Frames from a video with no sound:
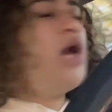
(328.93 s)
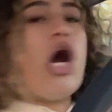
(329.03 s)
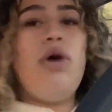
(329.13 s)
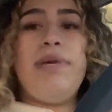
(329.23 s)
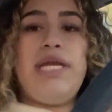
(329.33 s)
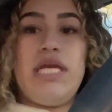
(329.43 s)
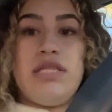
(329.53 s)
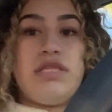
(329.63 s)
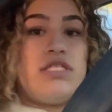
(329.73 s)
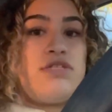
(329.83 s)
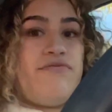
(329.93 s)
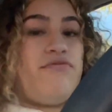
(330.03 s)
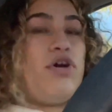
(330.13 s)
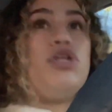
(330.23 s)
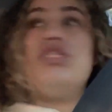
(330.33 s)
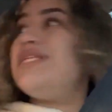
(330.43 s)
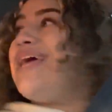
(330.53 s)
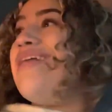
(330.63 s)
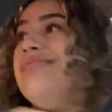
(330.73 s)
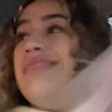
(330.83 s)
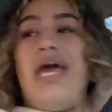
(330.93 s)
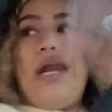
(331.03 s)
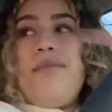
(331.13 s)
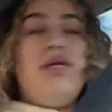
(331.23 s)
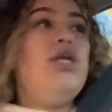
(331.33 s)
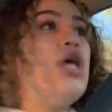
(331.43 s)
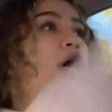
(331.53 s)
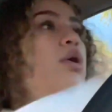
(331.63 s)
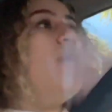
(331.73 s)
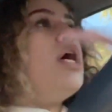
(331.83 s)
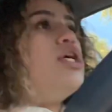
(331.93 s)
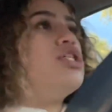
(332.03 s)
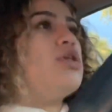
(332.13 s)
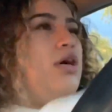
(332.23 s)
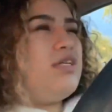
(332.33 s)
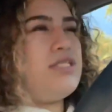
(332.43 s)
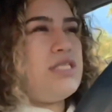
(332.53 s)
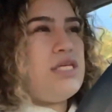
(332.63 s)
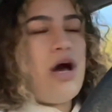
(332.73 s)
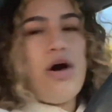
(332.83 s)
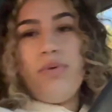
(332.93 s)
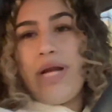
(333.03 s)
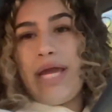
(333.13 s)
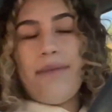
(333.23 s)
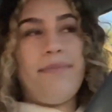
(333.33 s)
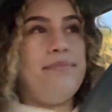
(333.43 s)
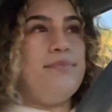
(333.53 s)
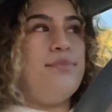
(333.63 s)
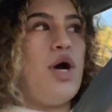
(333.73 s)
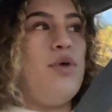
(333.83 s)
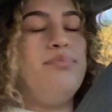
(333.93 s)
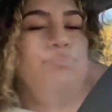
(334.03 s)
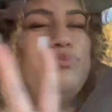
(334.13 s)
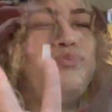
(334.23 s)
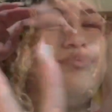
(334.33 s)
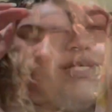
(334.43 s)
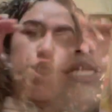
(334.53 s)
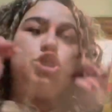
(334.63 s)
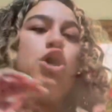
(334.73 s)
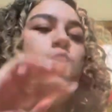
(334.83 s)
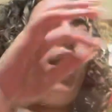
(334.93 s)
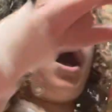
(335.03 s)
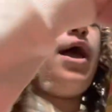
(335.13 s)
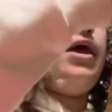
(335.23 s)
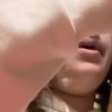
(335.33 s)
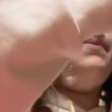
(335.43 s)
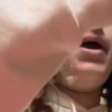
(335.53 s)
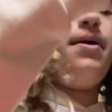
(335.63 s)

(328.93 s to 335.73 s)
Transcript: home and eat this first and then I'm gonna go. So I'll just see y'all when I get home. All right, so I'm